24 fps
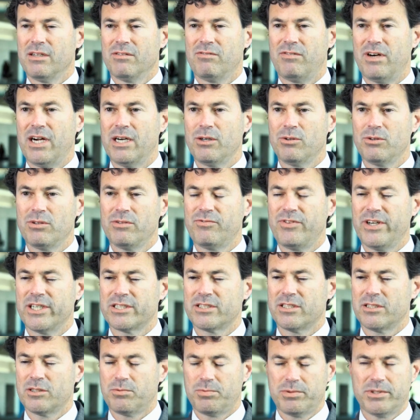viral
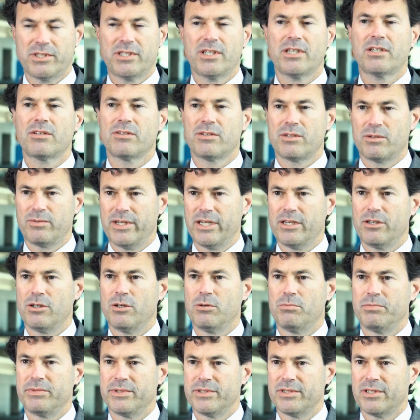infections, particularly around
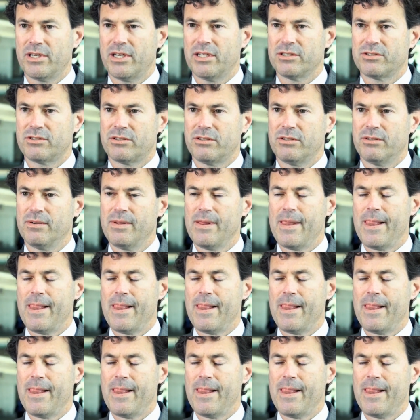herpes zoster.